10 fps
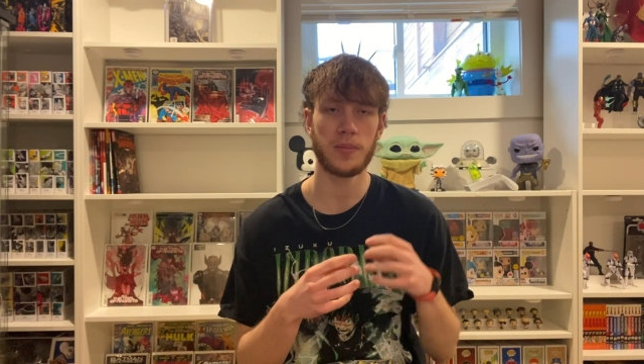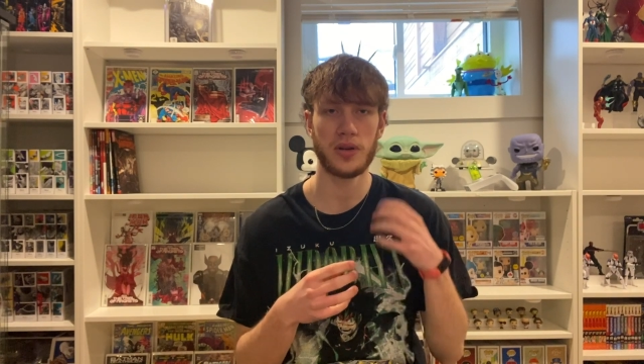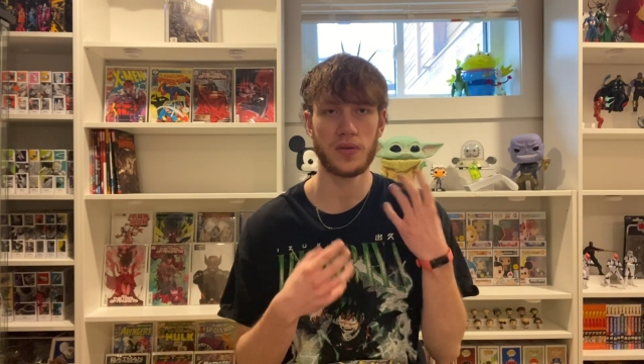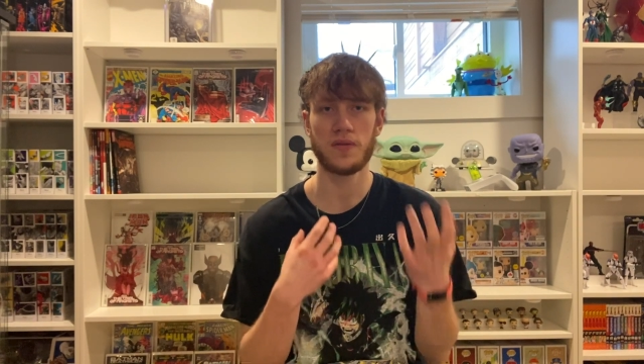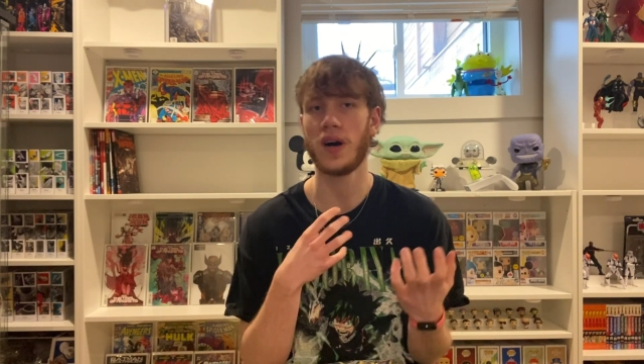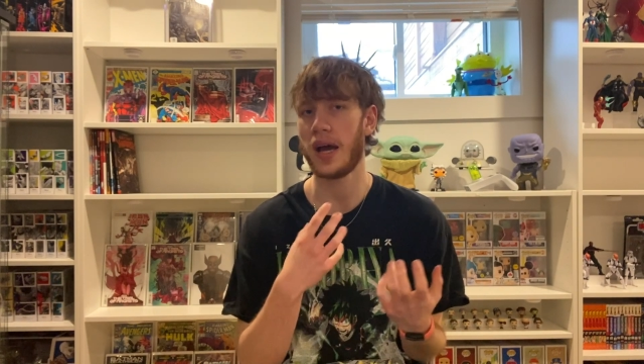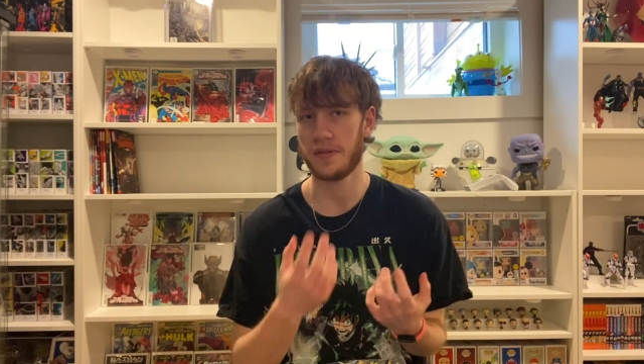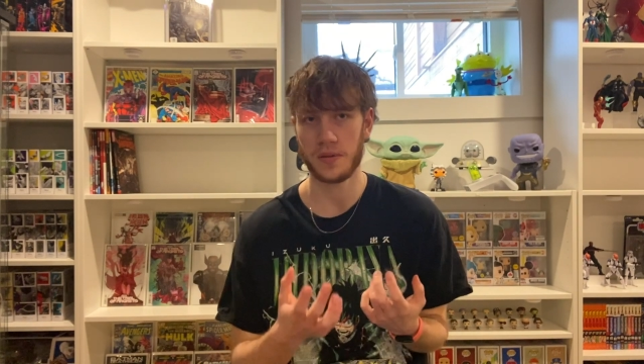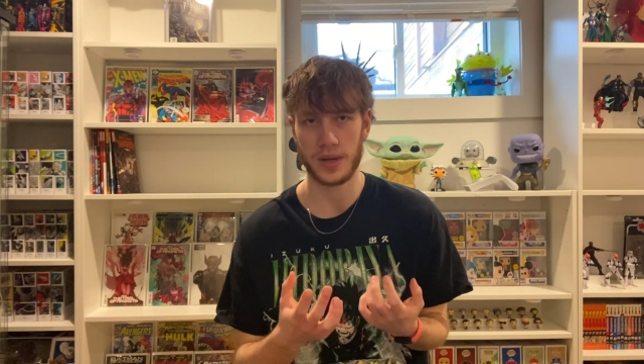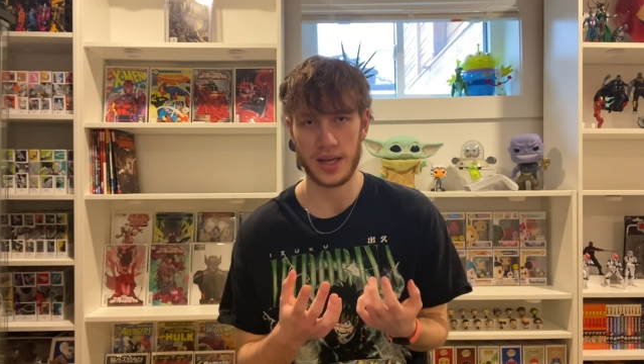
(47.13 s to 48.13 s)
I'm going to do
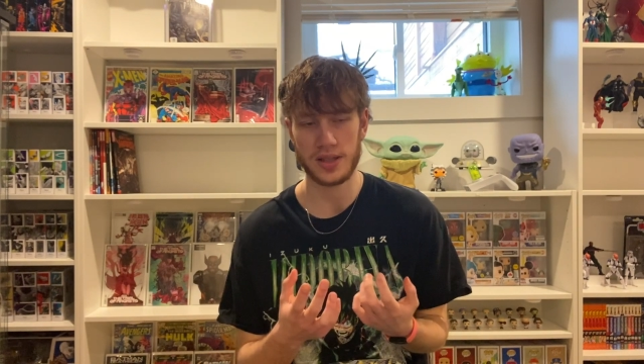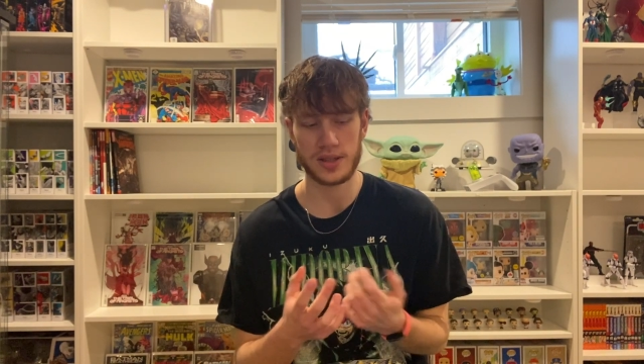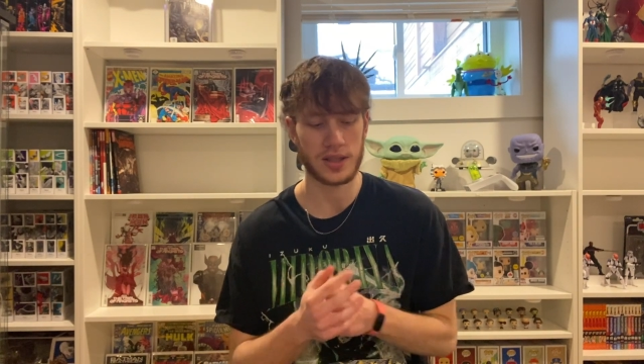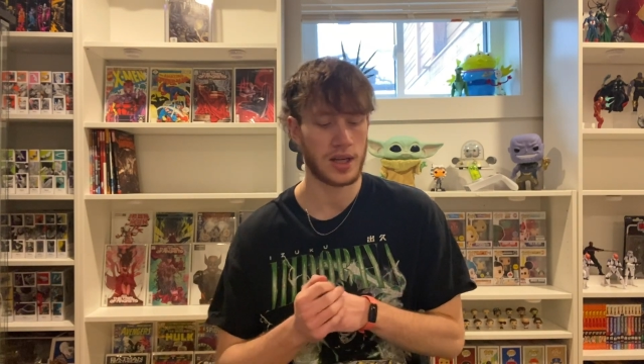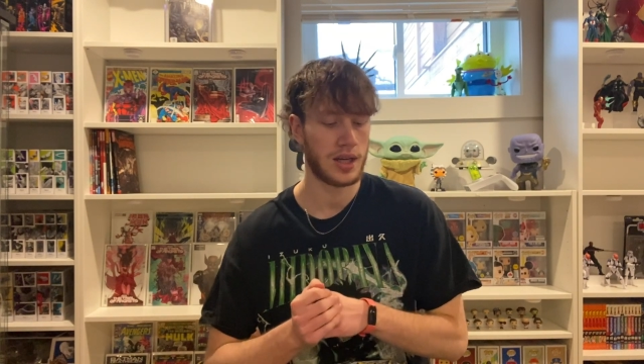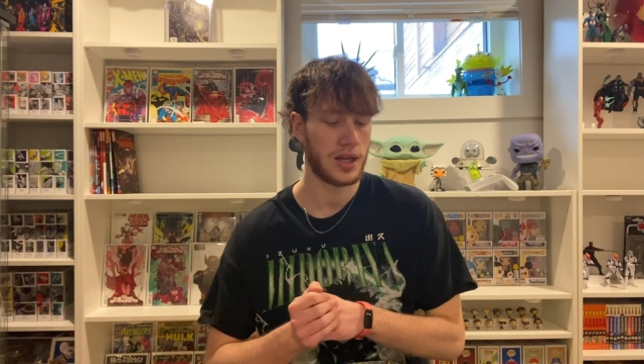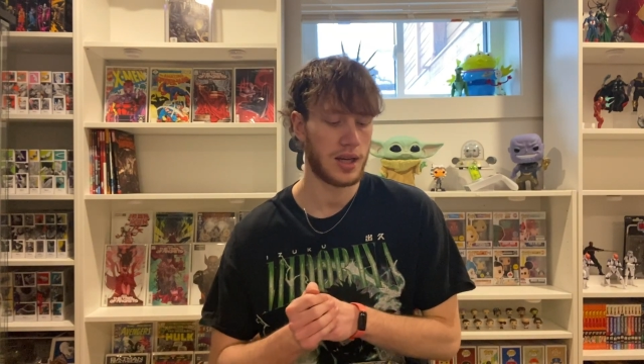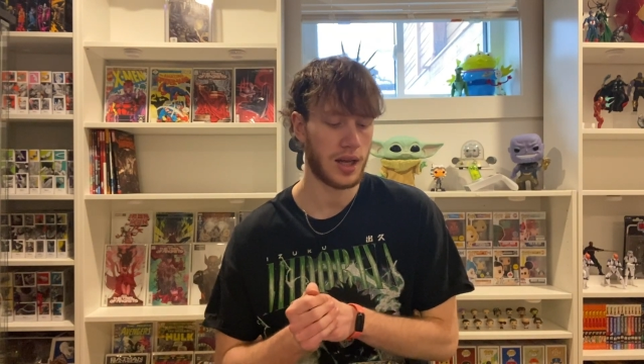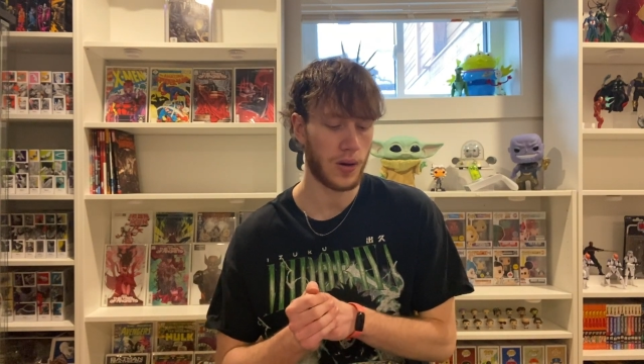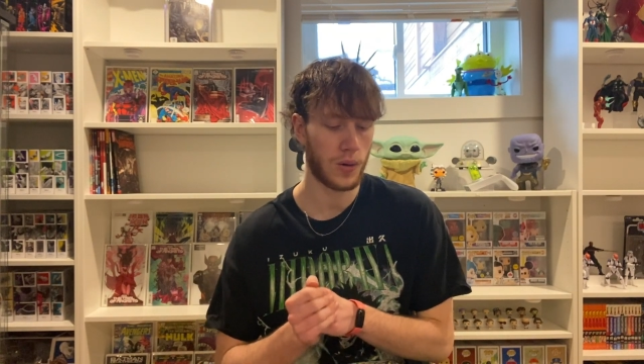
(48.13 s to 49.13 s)
5 from each,
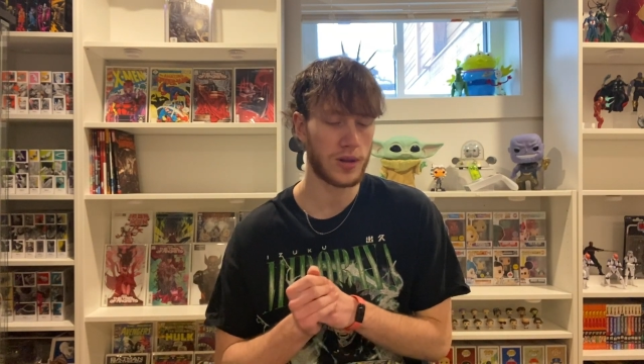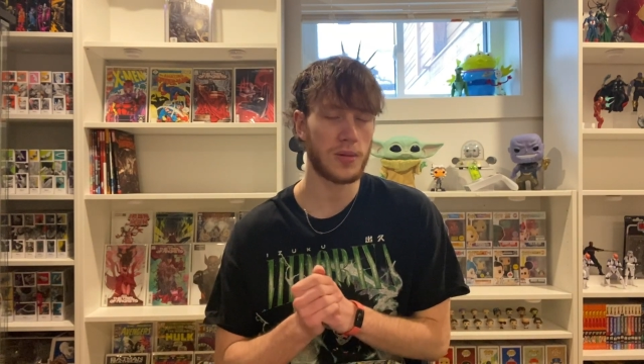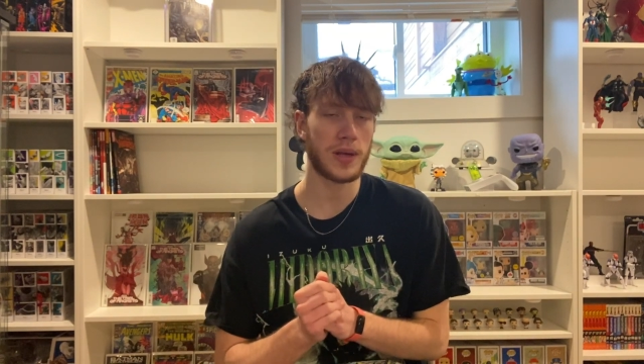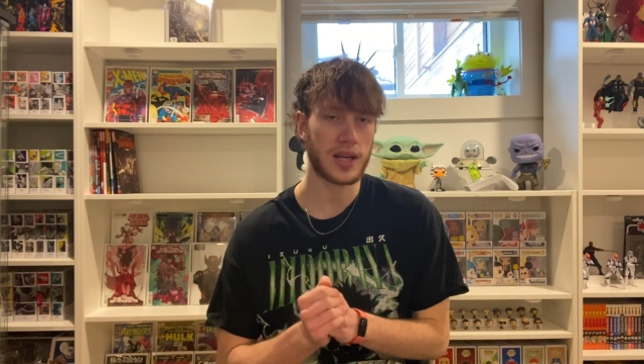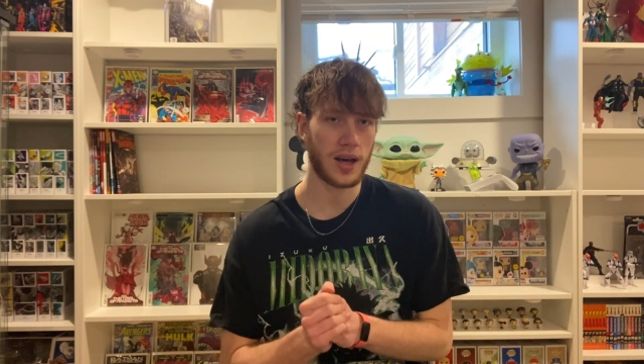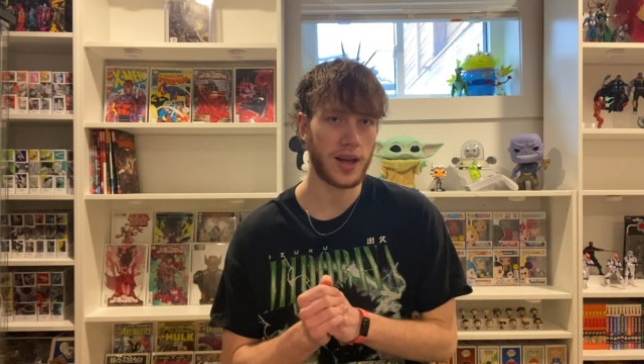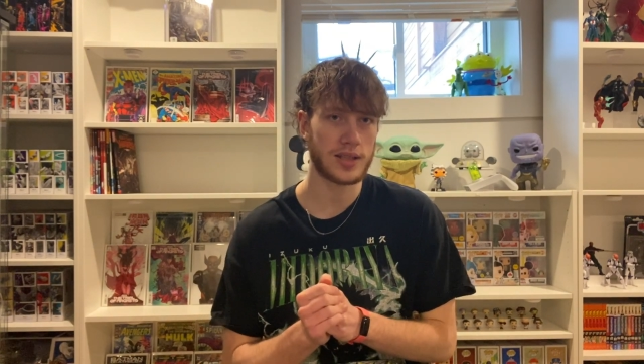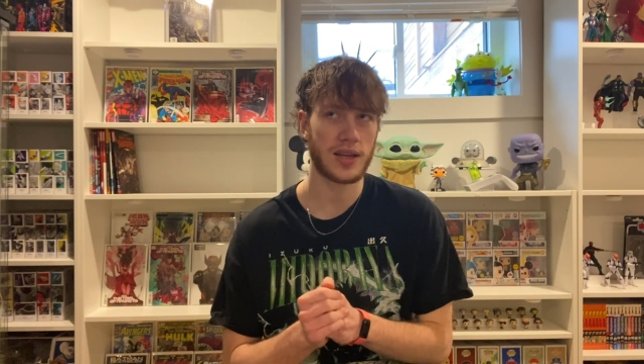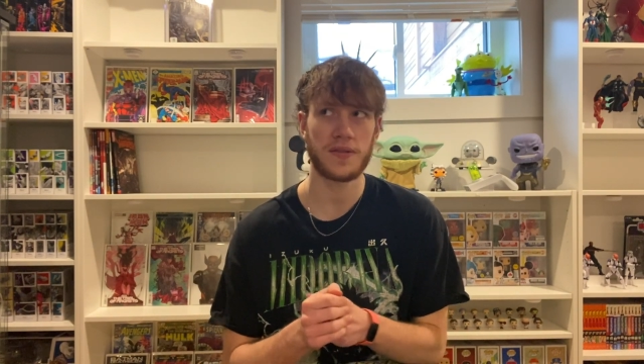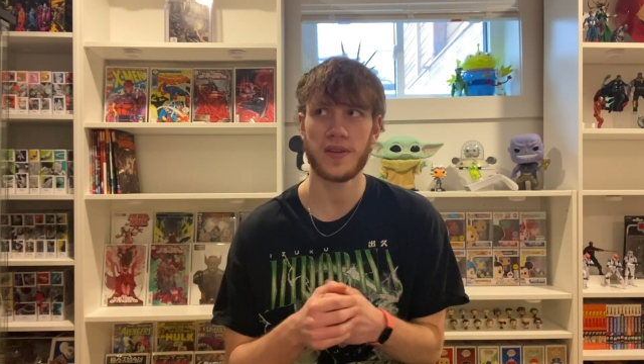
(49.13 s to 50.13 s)
only
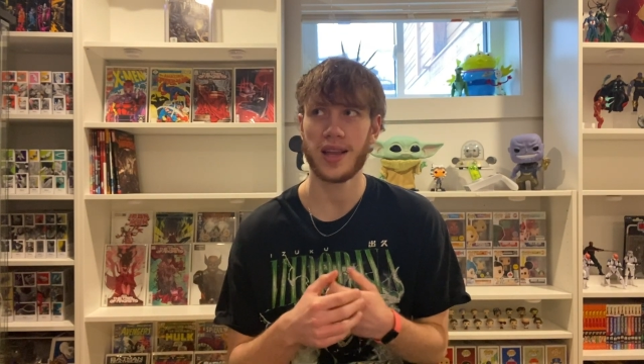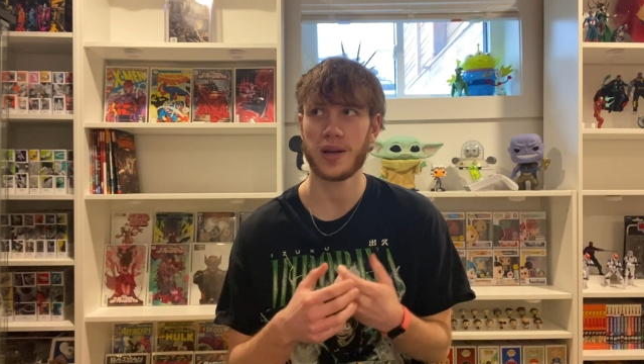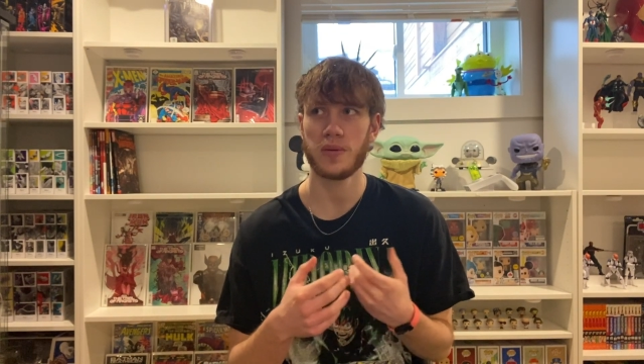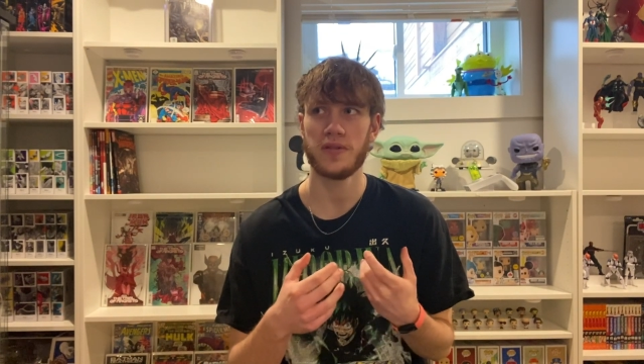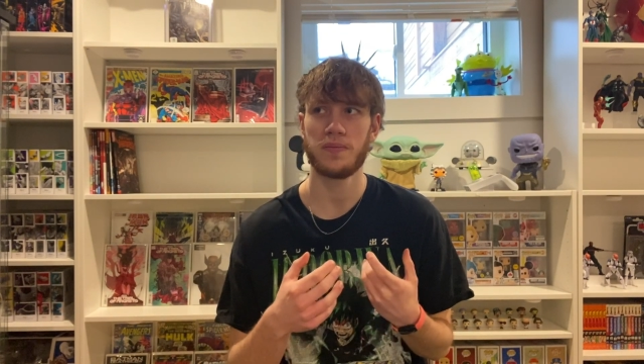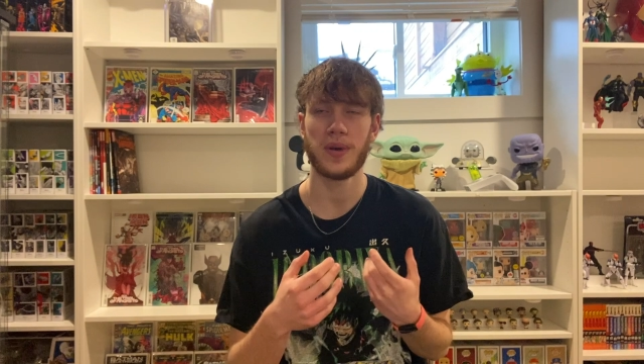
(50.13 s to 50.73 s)
because I feel like we've